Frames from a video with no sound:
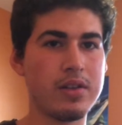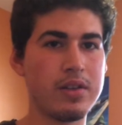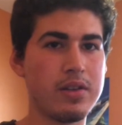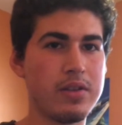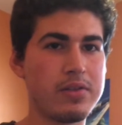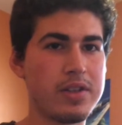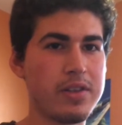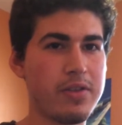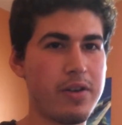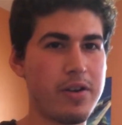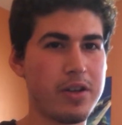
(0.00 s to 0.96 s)
there's
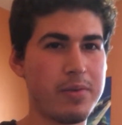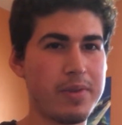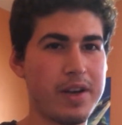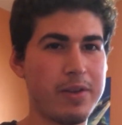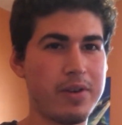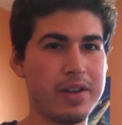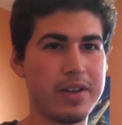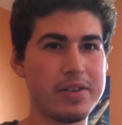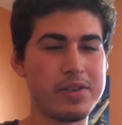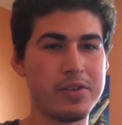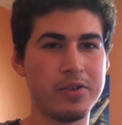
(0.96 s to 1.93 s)
another argument that I want to get
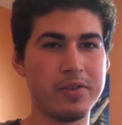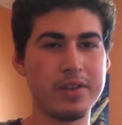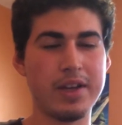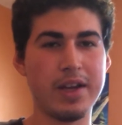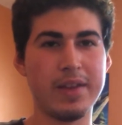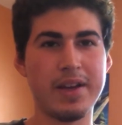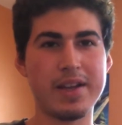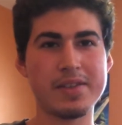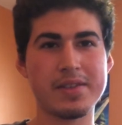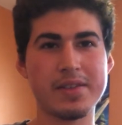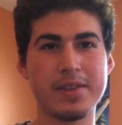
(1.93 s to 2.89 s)
to. And
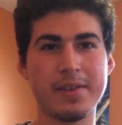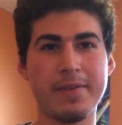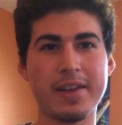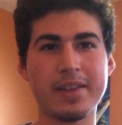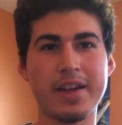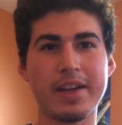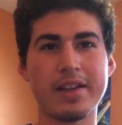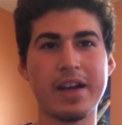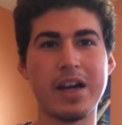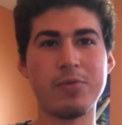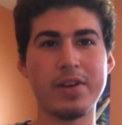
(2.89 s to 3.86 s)
that's the fact that
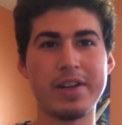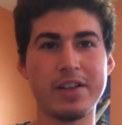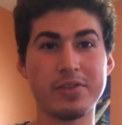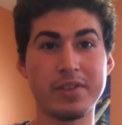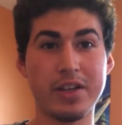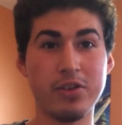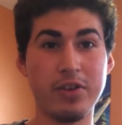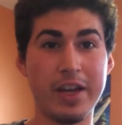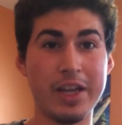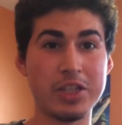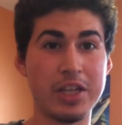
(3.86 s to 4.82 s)
Kyle Rittenhouse was
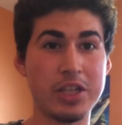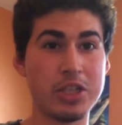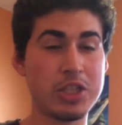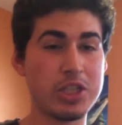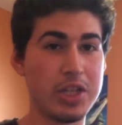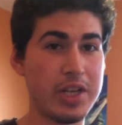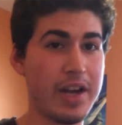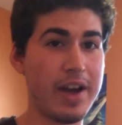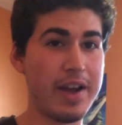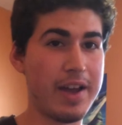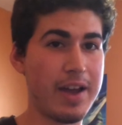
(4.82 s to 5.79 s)
underage and should
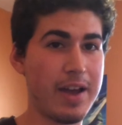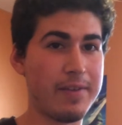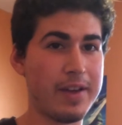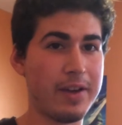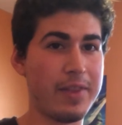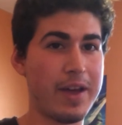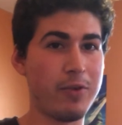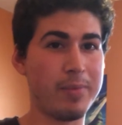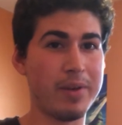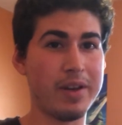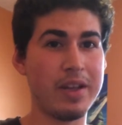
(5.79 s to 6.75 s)
not have held that
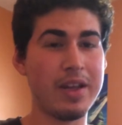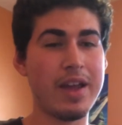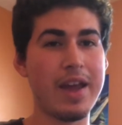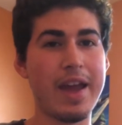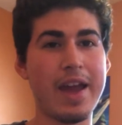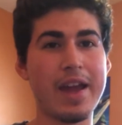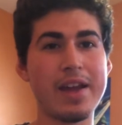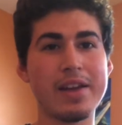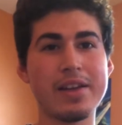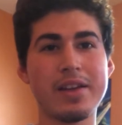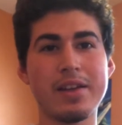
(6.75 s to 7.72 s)
weapon.
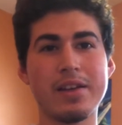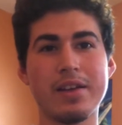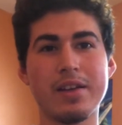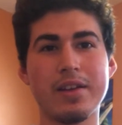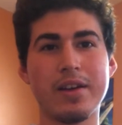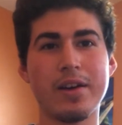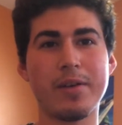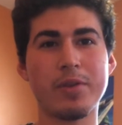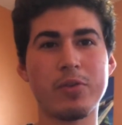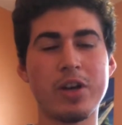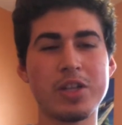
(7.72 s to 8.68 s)
And the
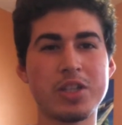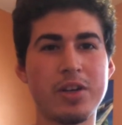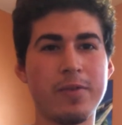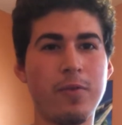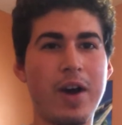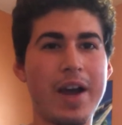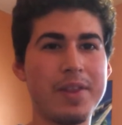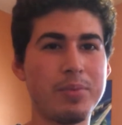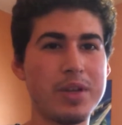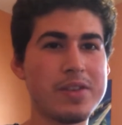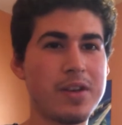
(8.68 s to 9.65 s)
question of why the
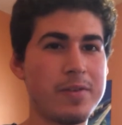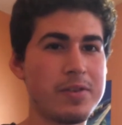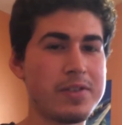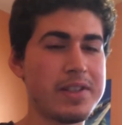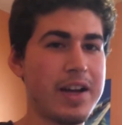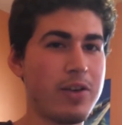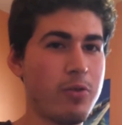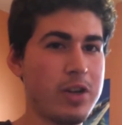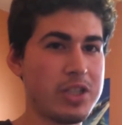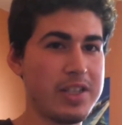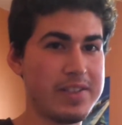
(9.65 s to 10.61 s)
police officers did not
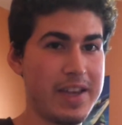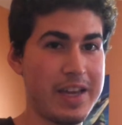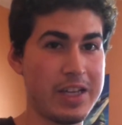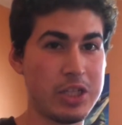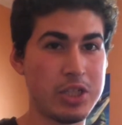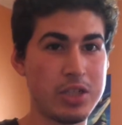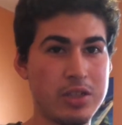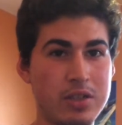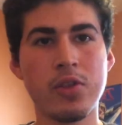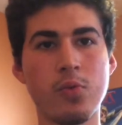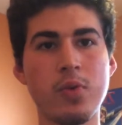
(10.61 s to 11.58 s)
question his age.
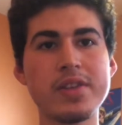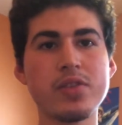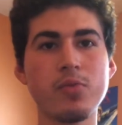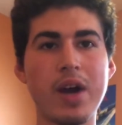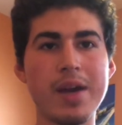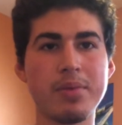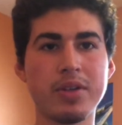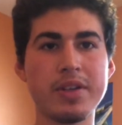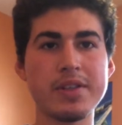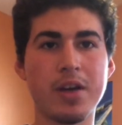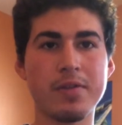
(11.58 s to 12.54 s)
The reason why
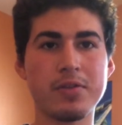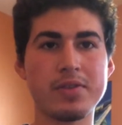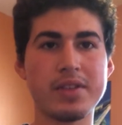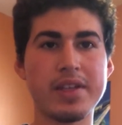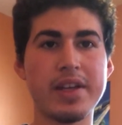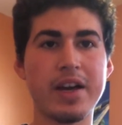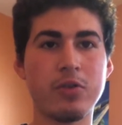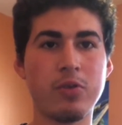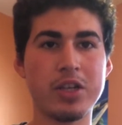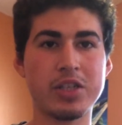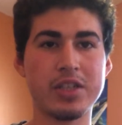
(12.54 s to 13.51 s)
police officers did not
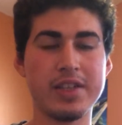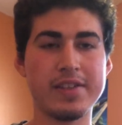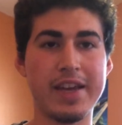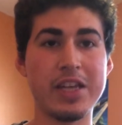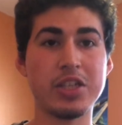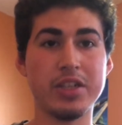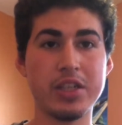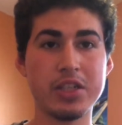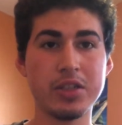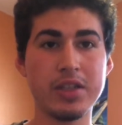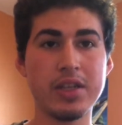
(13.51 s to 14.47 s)
question his age
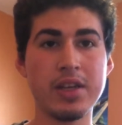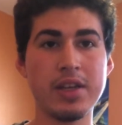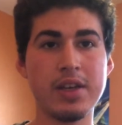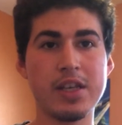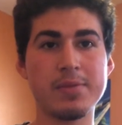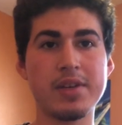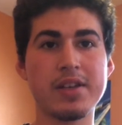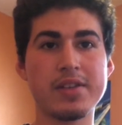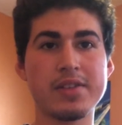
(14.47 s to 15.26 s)
initially is because